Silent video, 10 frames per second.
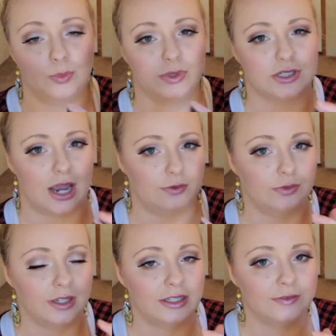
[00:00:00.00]
which I
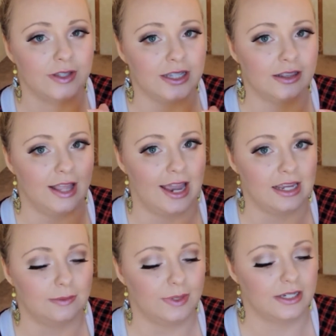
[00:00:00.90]
really
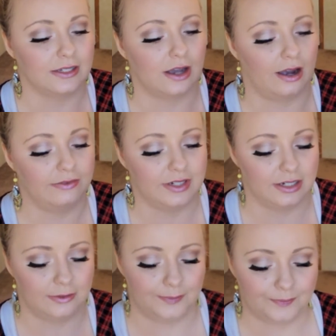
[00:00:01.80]
like, because
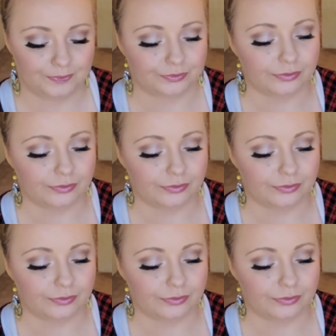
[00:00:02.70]
often